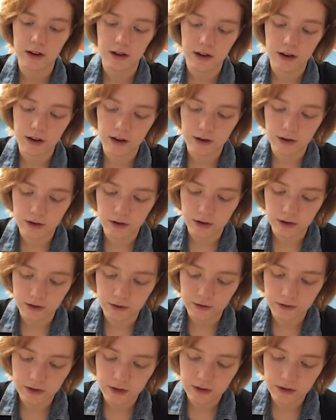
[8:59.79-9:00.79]
and you're going
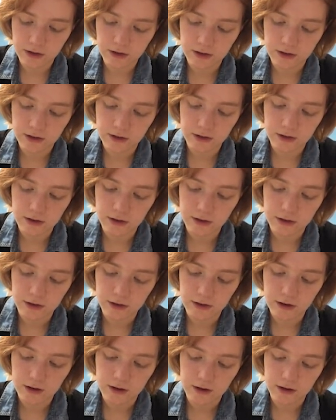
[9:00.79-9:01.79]
to fill
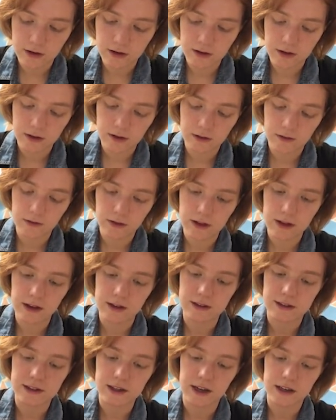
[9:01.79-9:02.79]
the
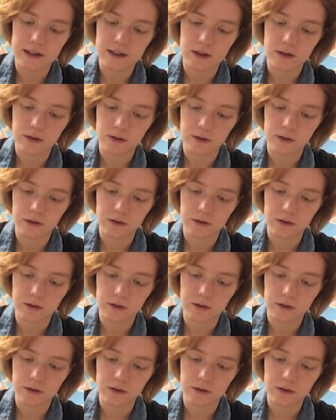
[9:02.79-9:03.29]
inside too.